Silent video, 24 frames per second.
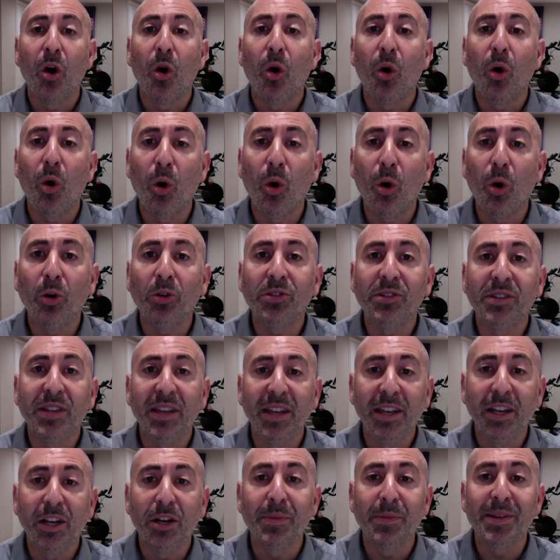all
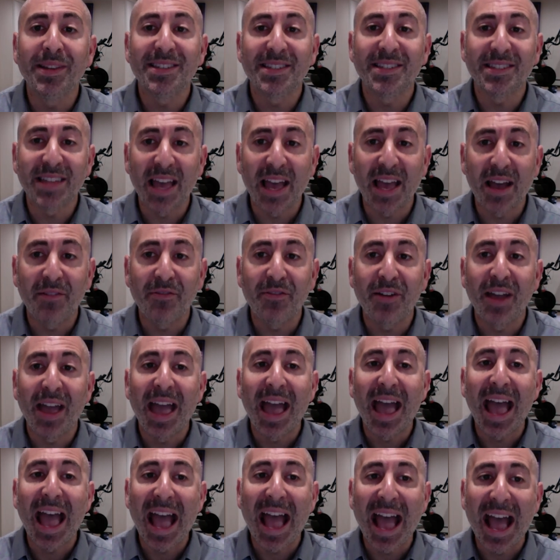Tiegerman staff
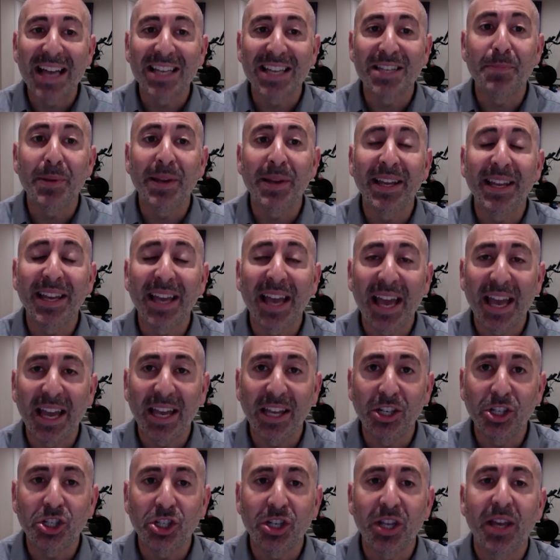has been
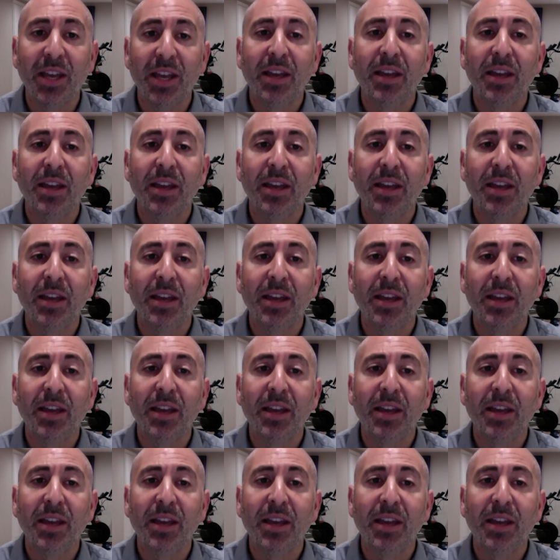engaged